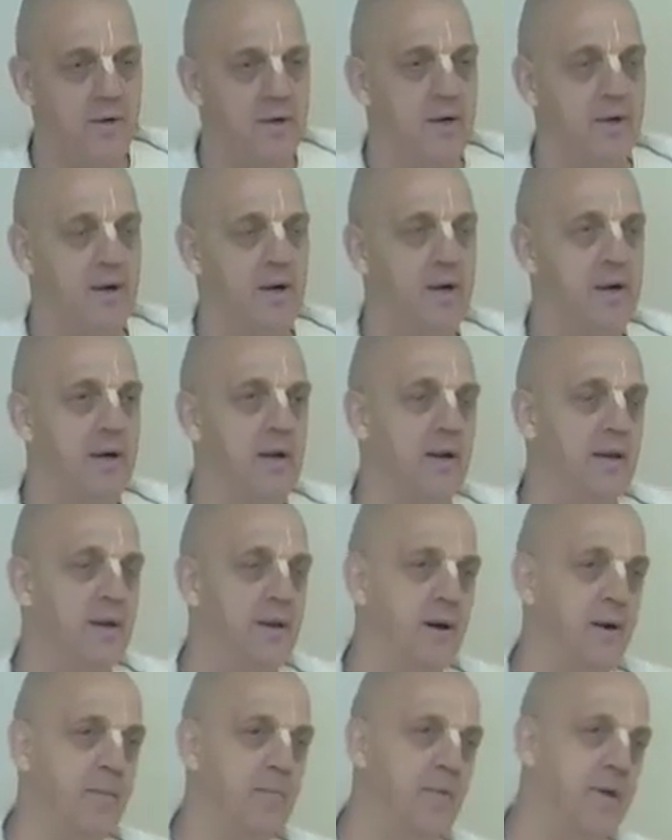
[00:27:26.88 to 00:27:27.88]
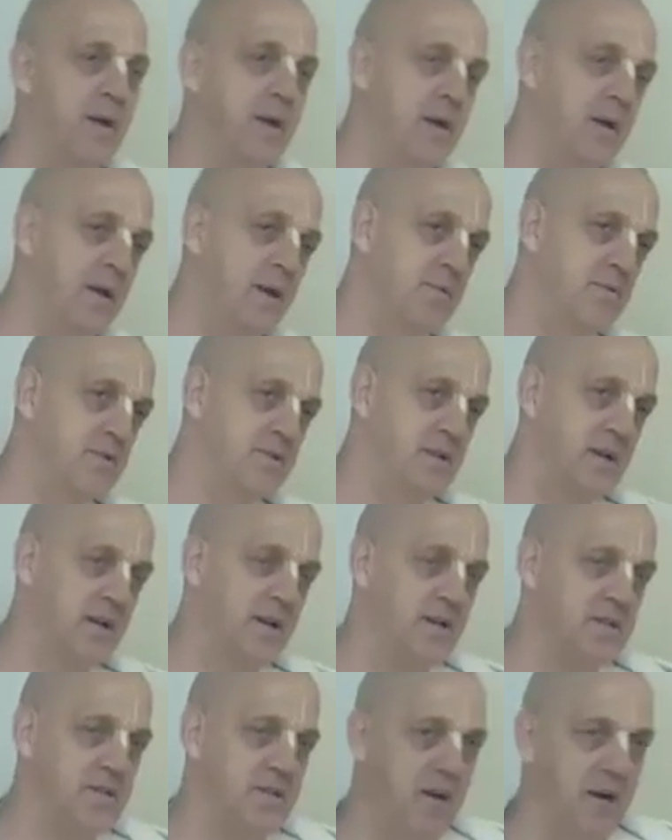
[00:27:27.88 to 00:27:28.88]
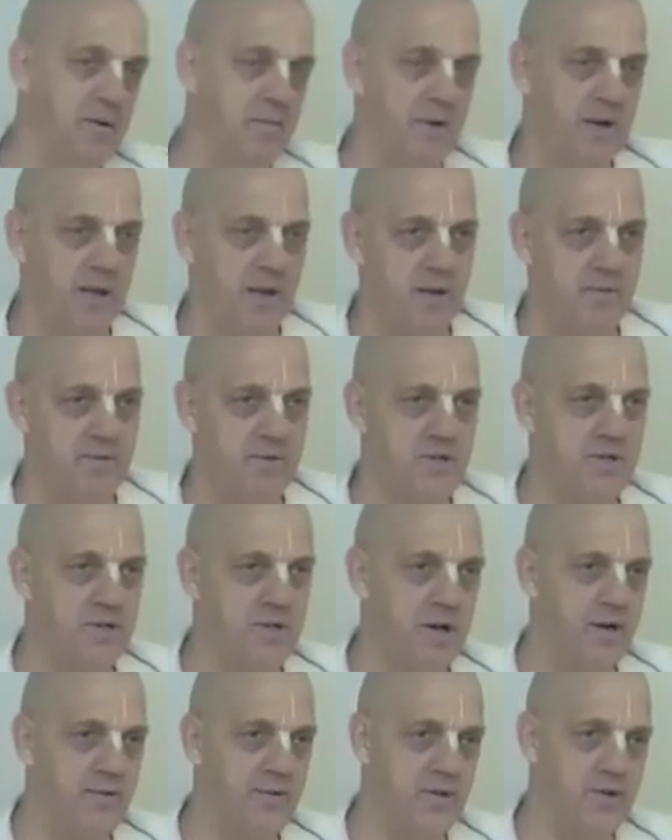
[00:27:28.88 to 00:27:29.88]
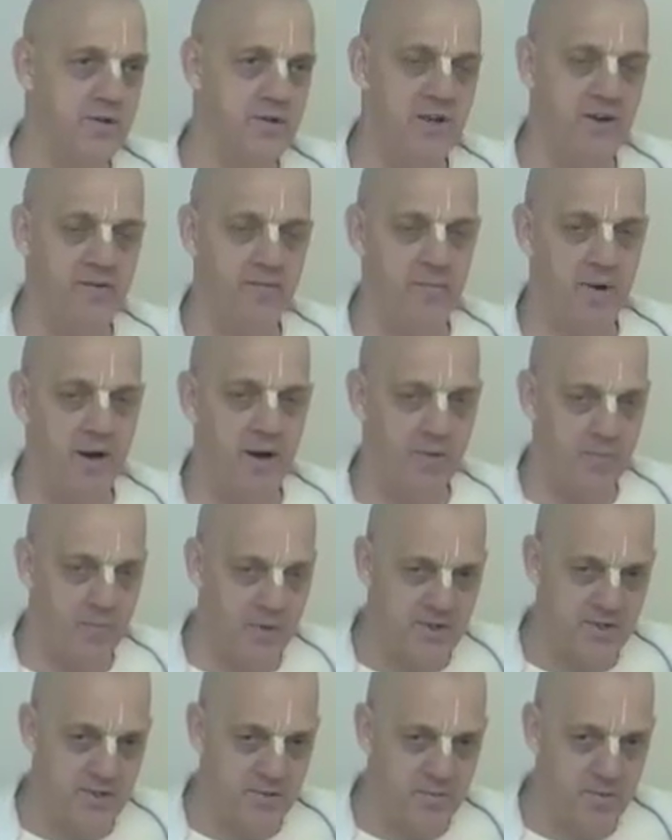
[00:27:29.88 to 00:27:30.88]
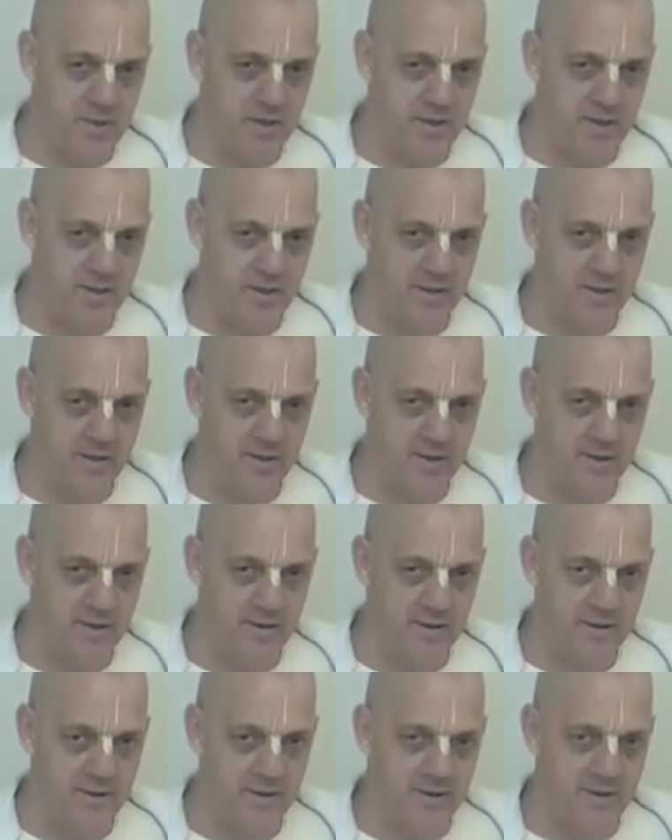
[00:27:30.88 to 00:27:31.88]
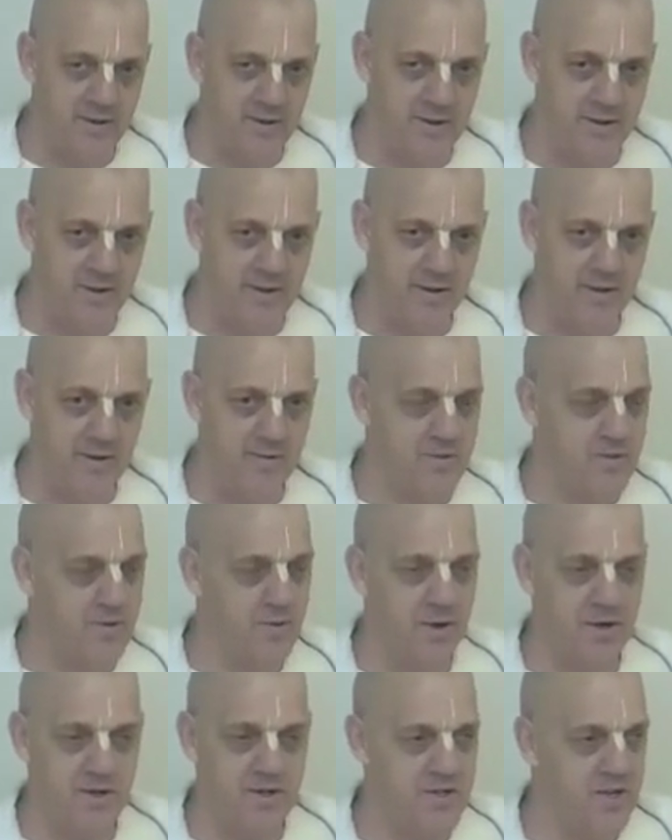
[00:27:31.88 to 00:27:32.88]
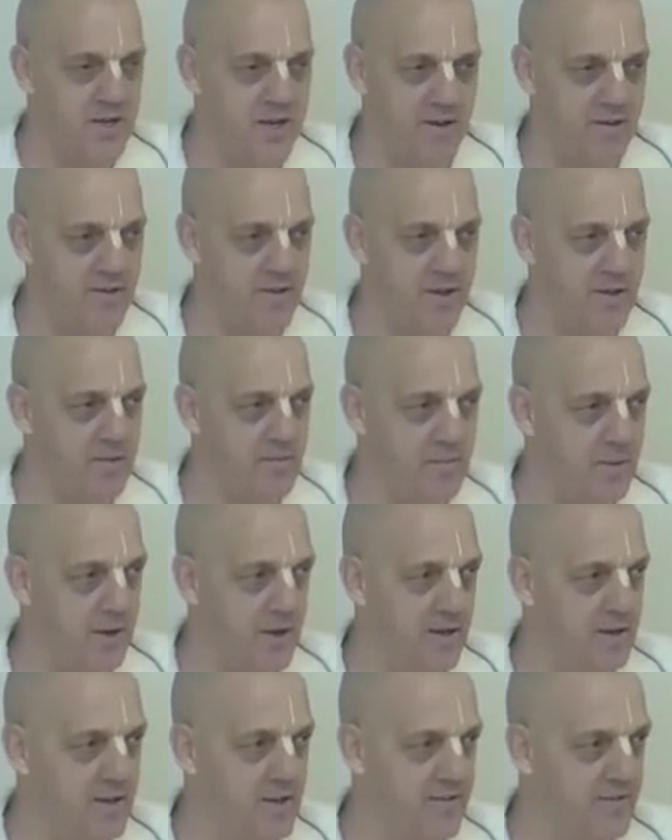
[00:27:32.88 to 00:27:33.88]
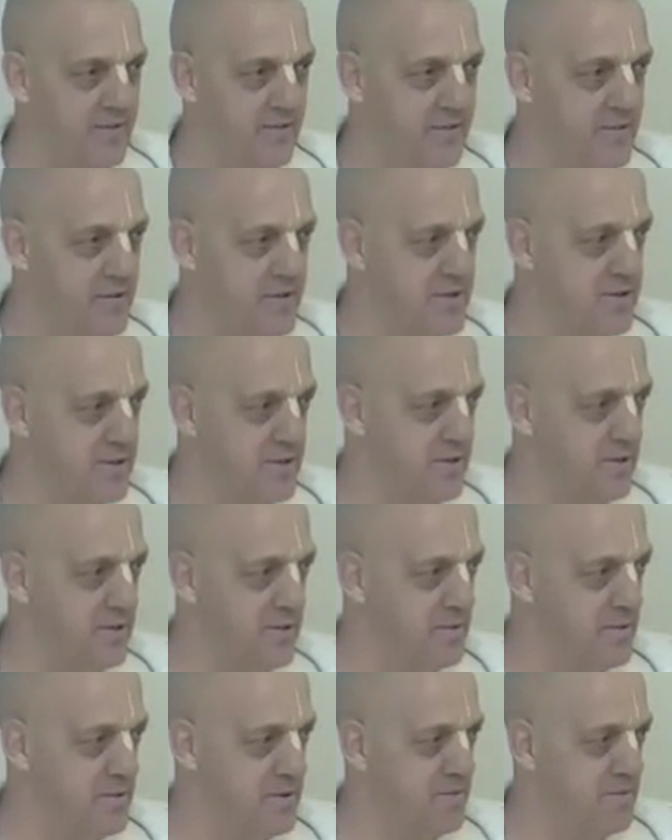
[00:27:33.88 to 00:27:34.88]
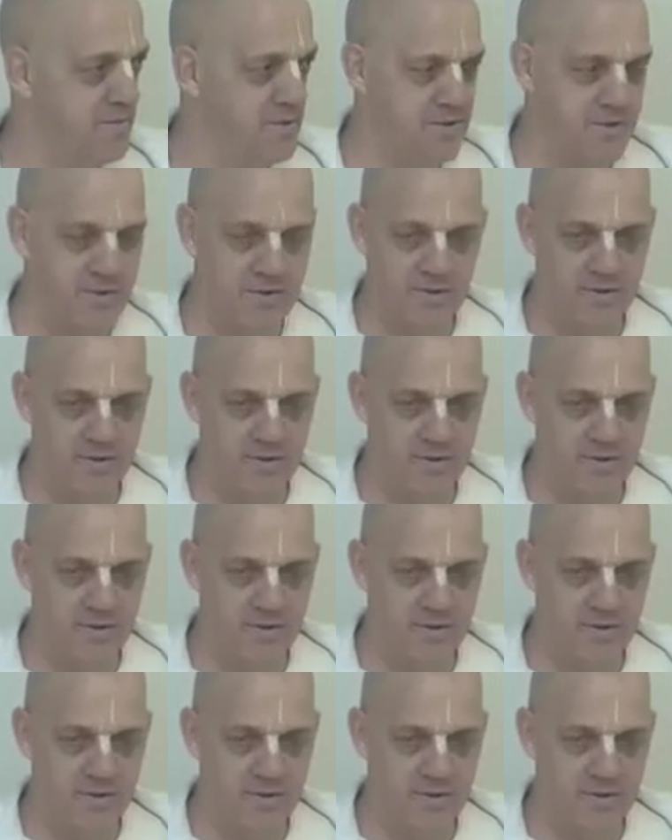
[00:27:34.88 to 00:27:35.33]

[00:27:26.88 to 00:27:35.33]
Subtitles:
and he was telling us how when he was a child they used to have a bath once a week. It was quite a standard thing back in the 50s. It wasn't